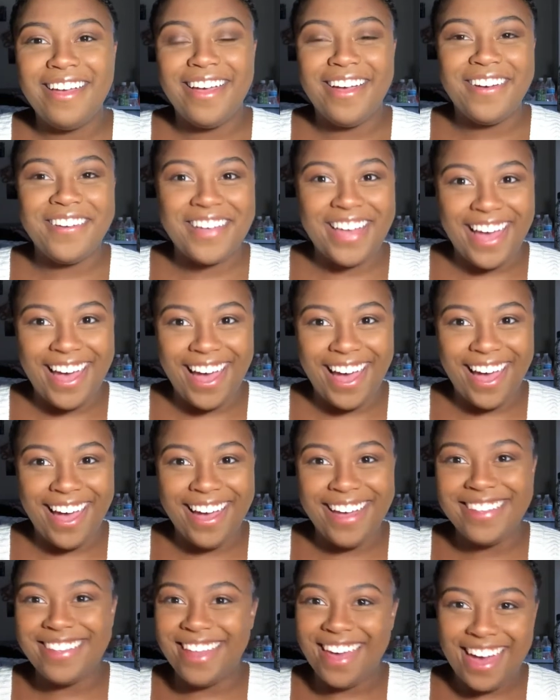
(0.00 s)

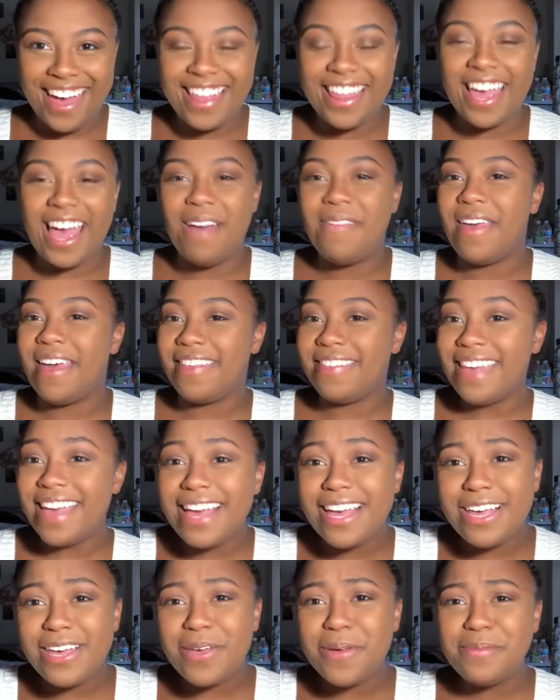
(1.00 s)
okay. But, like, I'm like,
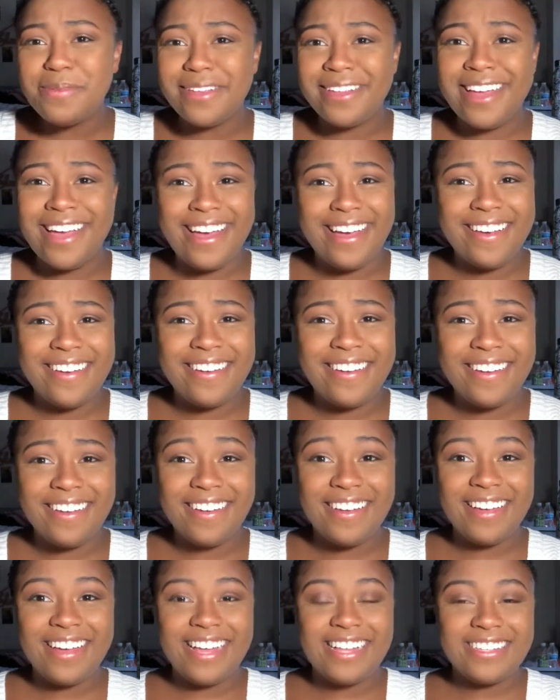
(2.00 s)
thank you, but, like,
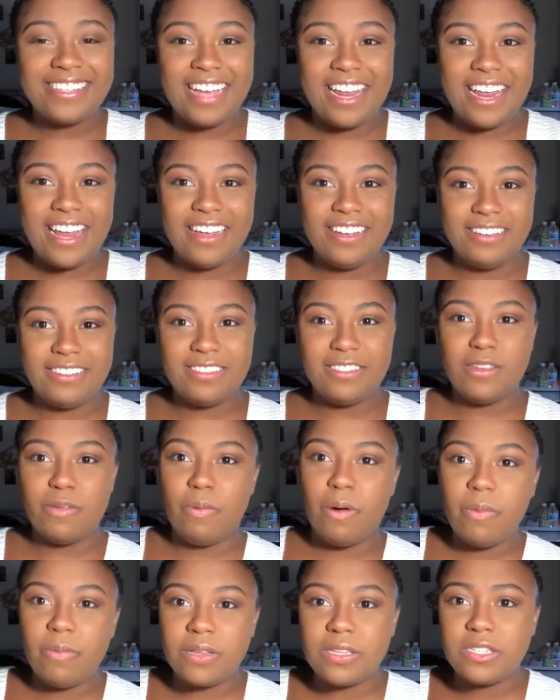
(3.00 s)
it's getting to the
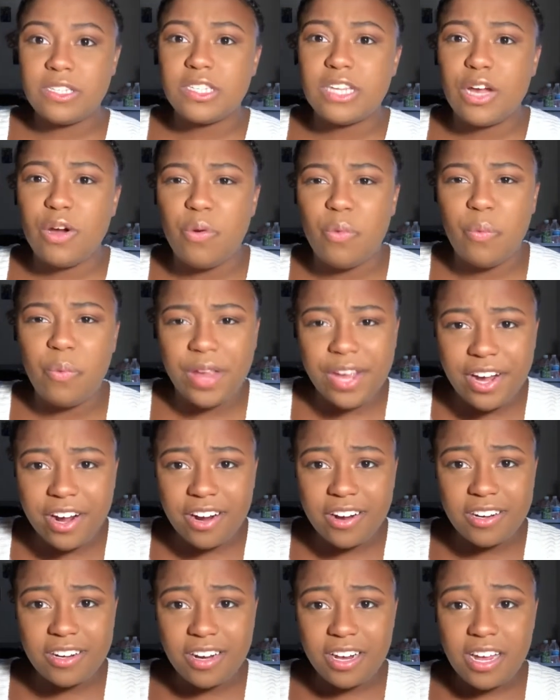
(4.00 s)
point where this is, like,
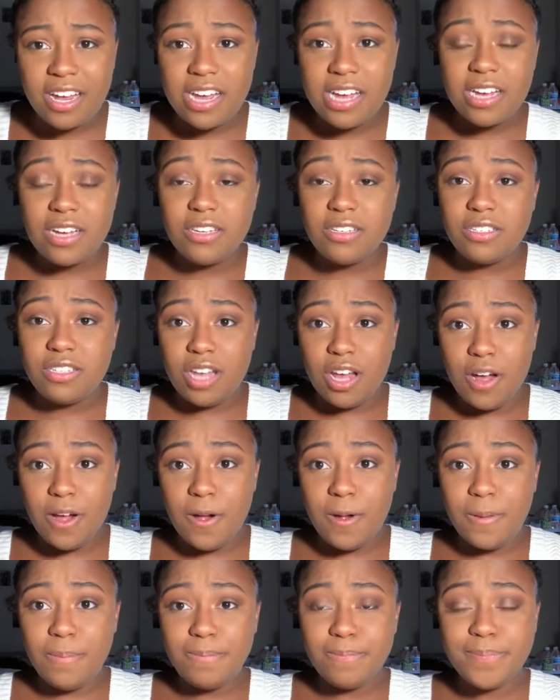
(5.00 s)
weird.
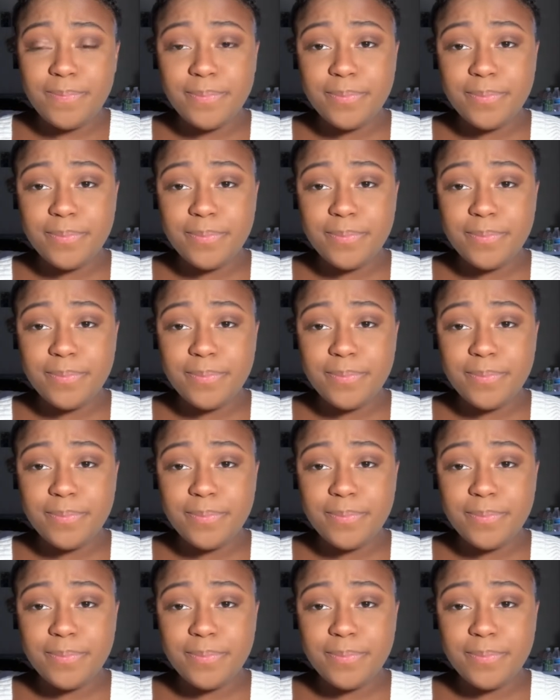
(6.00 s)
So